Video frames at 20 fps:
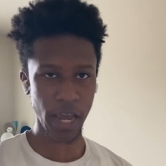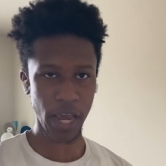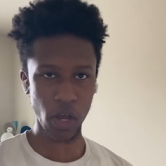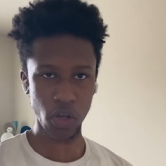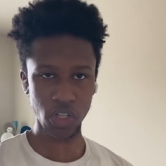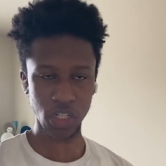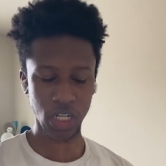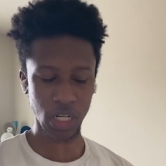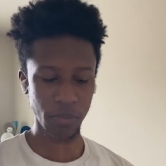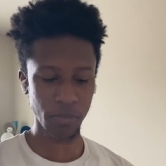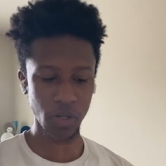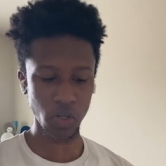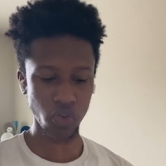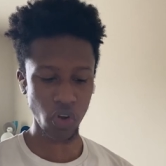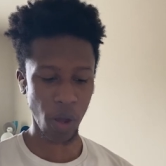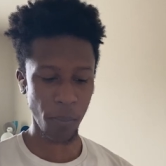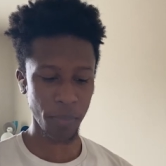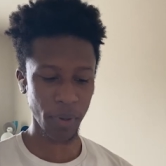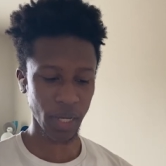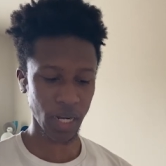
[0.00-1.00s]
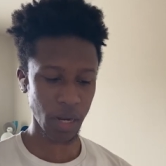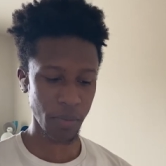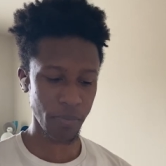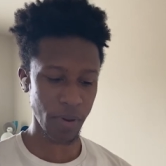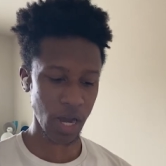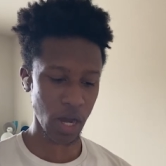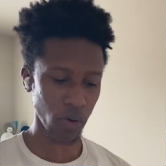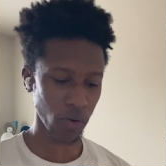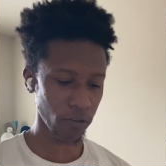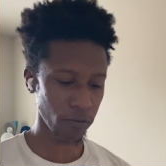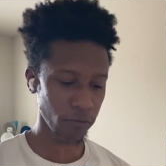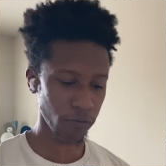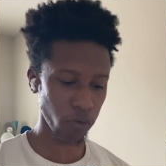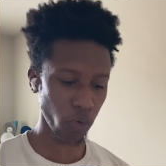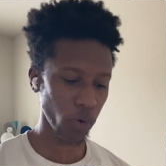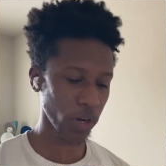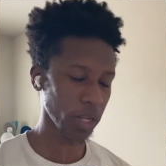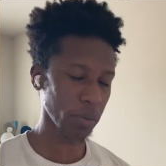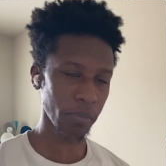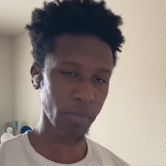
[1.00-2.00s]
Hairs are going to be dropping in about
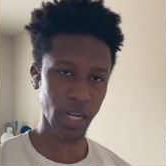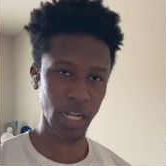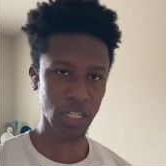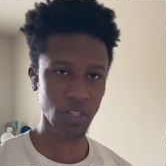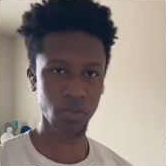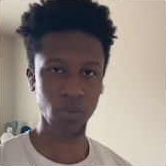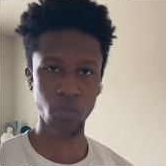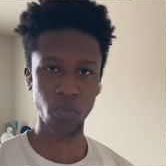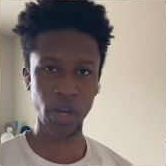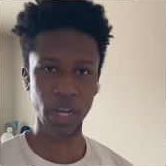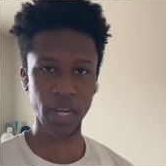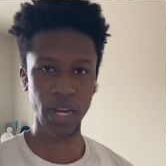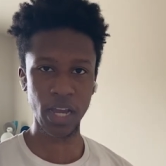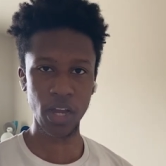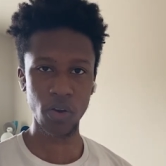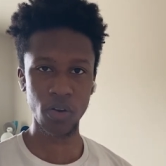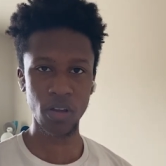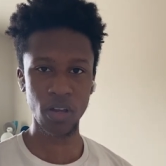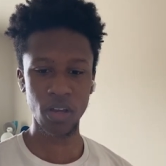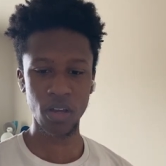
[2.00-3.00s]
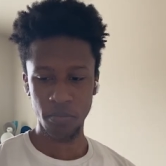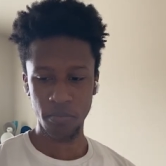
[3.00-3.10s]
forty minutes from right now.